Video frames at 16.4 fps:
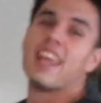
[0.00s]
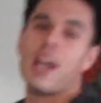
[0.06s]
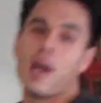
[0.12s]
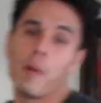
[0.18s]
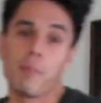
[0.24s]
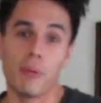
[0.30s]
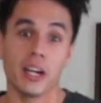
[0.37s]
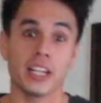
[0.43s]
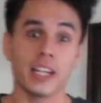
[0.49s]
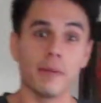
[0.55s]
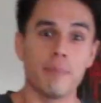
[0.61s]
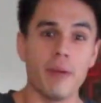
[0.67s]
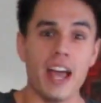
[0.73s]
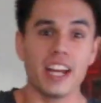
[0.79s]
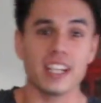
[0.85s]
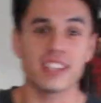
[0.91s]
They're bringing
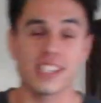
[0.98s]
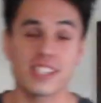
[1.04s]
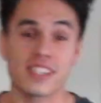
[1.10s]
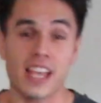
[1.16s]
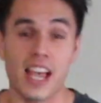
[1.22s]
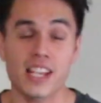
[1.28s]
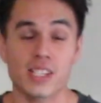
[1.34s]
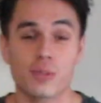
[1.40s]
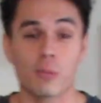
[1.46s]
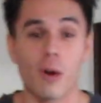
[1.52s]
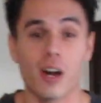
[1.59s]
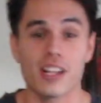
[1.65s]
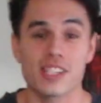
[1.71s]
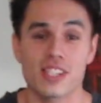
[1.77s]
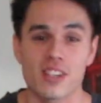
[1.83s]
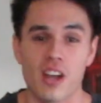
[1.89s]
back the
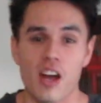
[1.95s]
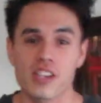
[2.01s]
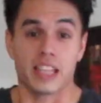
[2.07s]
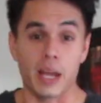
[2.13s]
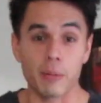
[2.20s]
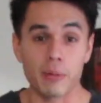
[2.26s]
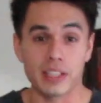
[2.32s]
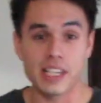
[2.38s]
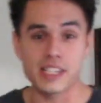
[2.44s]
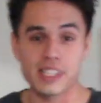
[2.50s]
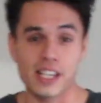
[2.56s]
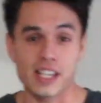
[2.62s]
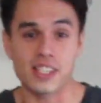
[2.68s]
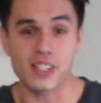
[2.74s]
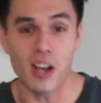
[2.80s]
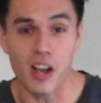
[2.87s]
Szechuan sauce. They released
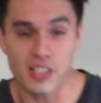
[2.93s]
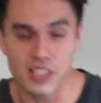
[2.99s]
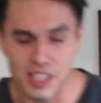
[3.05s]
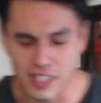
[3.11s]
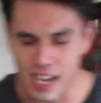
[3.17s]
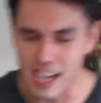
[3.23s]
this sauce in